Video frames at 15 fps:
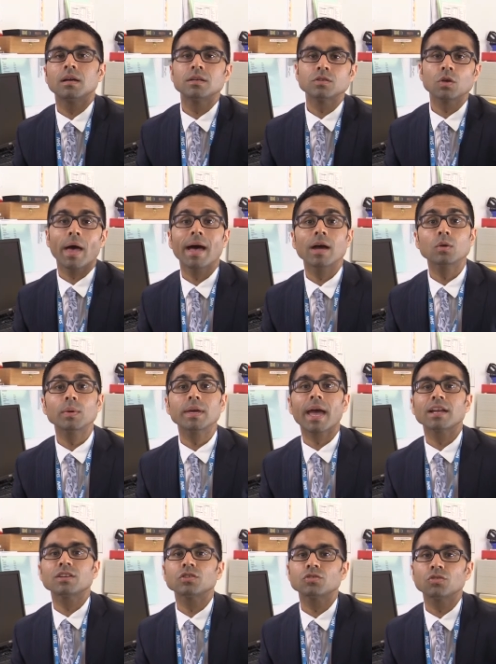So how do we
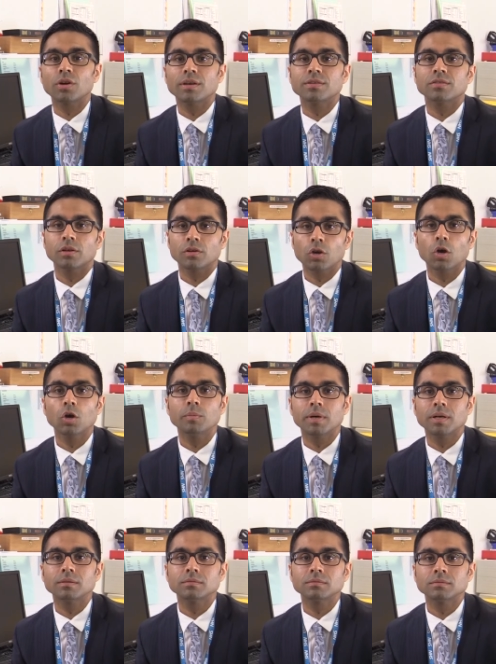categorize
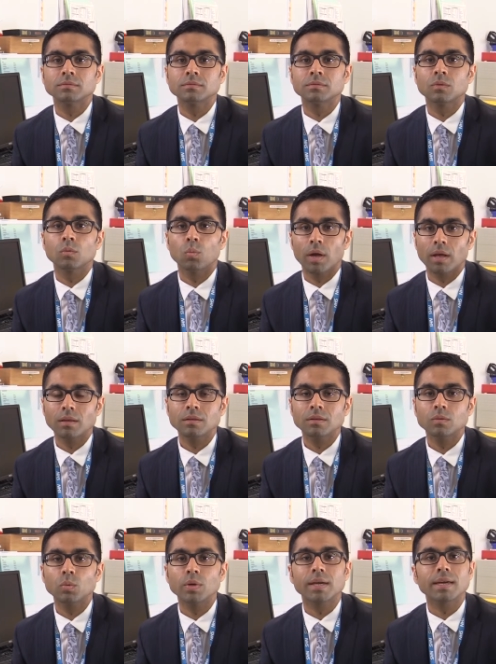glaucoma?
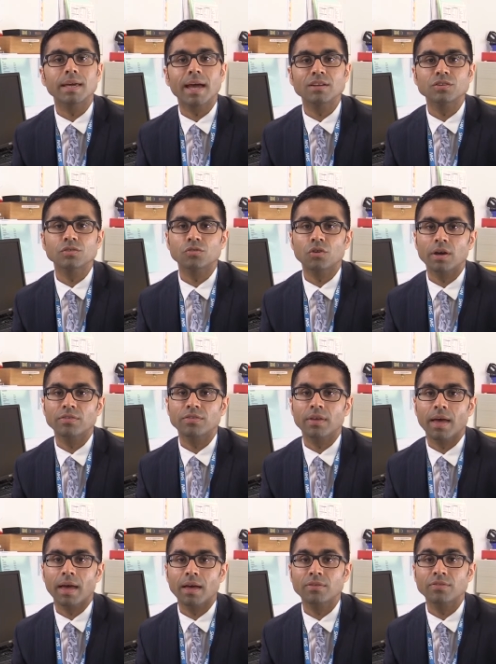Well, we can categorize
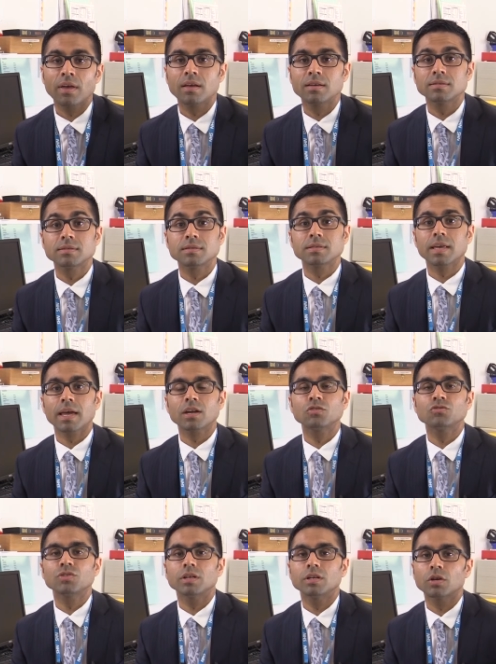it as
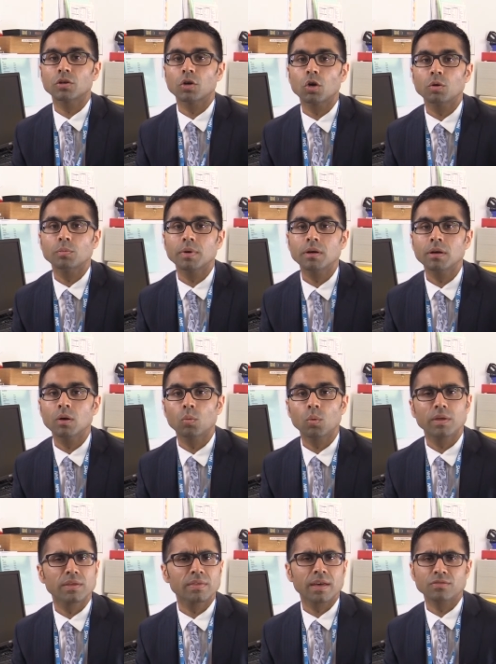secondary glaucoma,
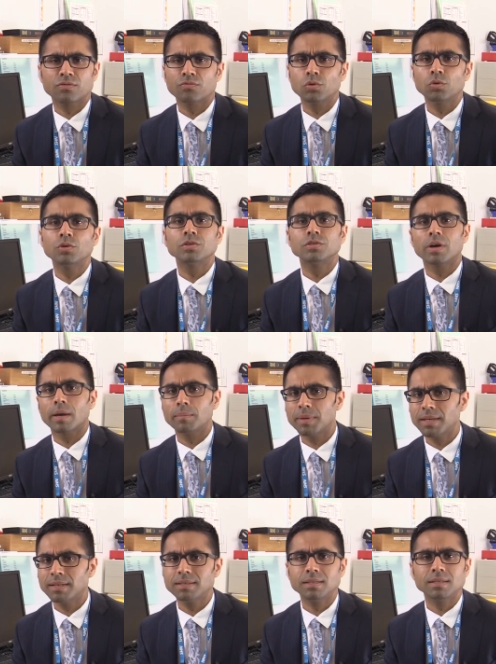whether that's through
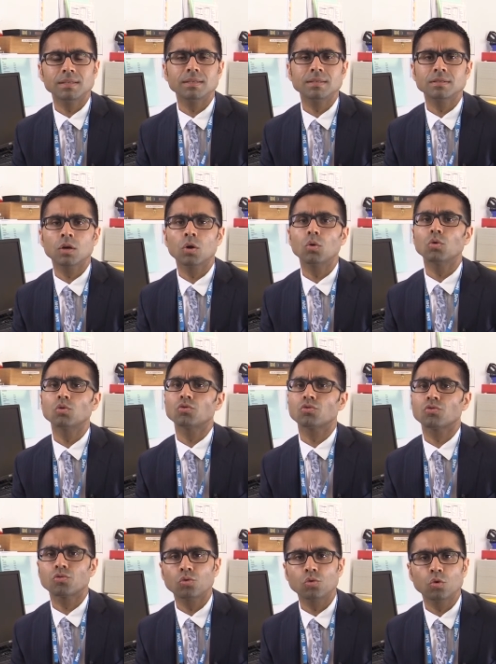diabetes or
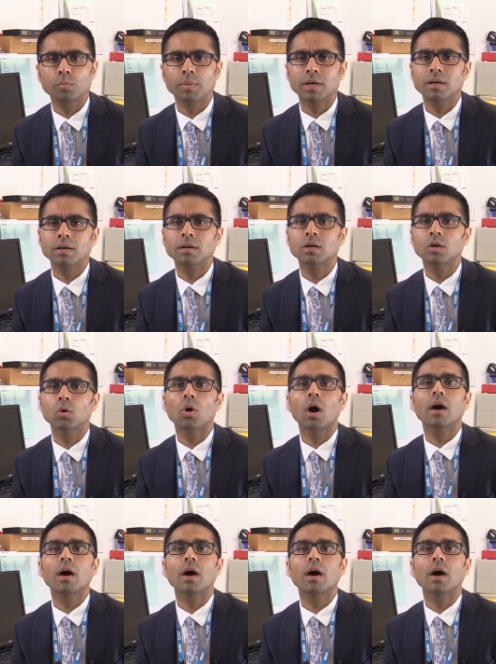trauma or